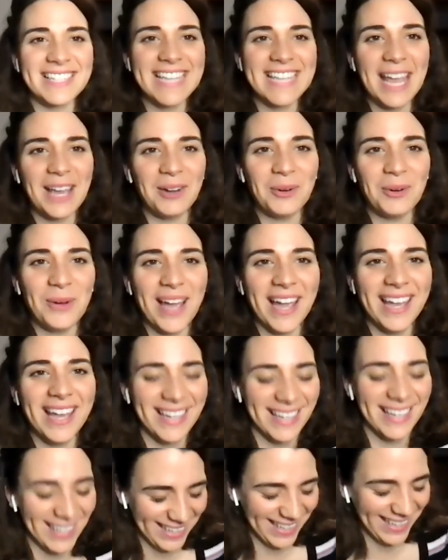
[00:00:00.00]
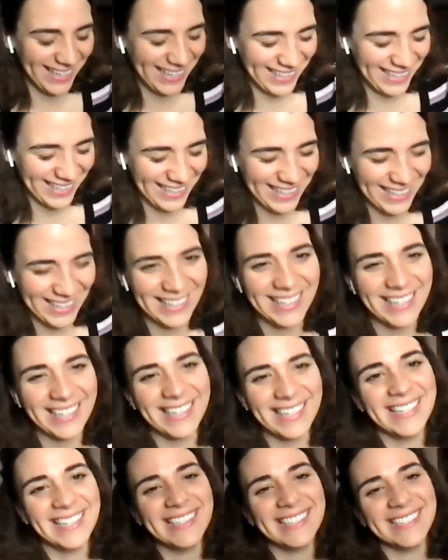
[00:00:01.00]
the takeaway.
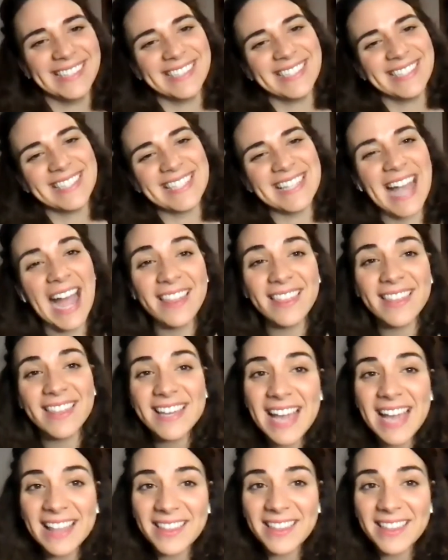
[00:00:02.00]
I think